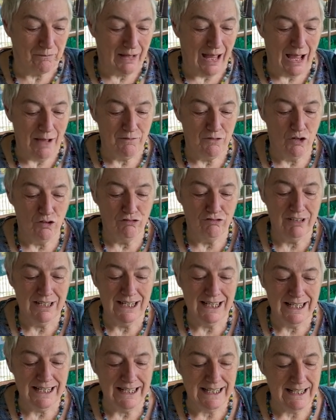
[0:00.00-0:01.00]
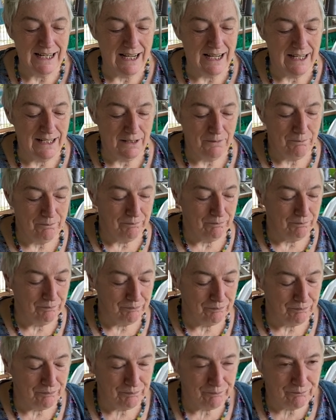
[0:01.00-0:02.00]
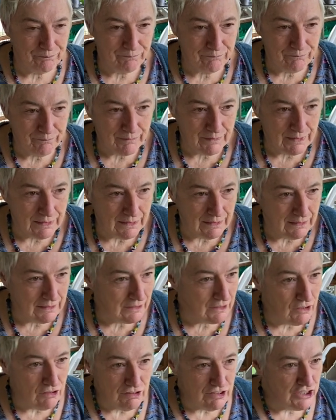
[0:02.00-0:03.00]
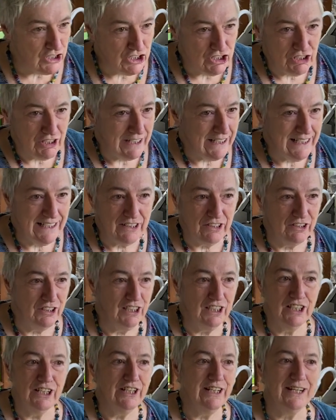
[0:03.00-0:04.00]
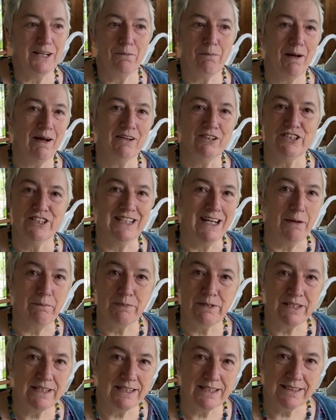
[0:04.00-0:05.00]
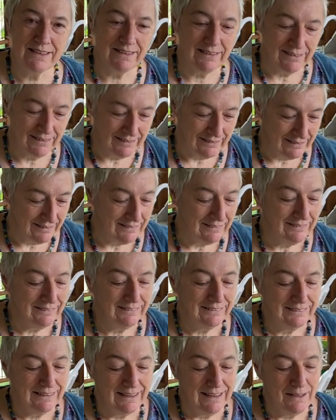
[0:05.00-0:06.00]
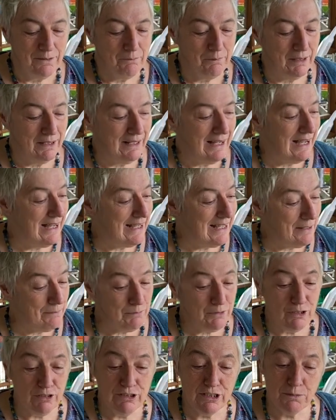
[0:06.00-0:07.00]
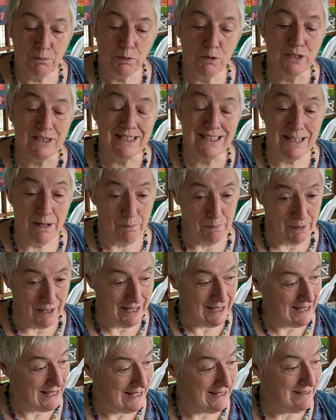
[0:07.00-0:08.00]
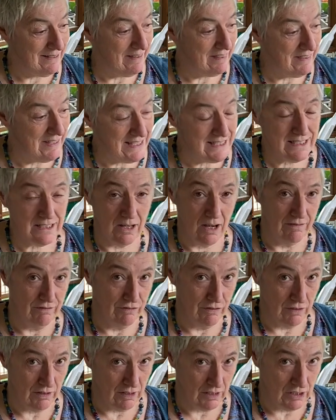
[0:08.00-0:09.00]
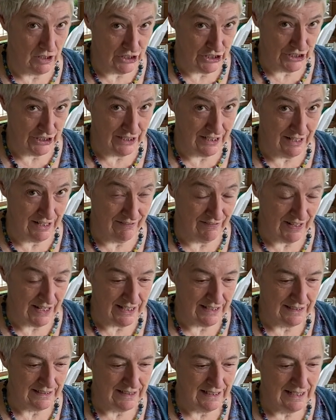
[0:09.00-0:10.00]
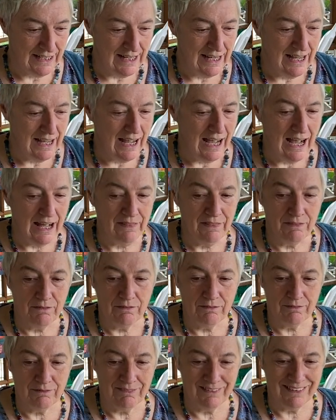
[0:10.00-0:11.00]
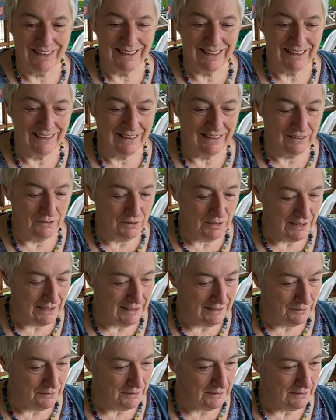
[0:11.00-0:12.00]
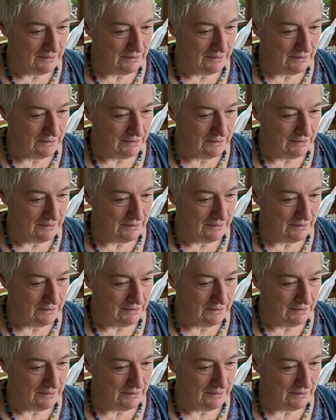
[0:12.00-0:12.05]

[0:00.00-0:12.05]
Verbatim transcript: I'm not really um, concentrated on learning about zips, but I am going to put a zip in this co cushion cover and, oh, hello,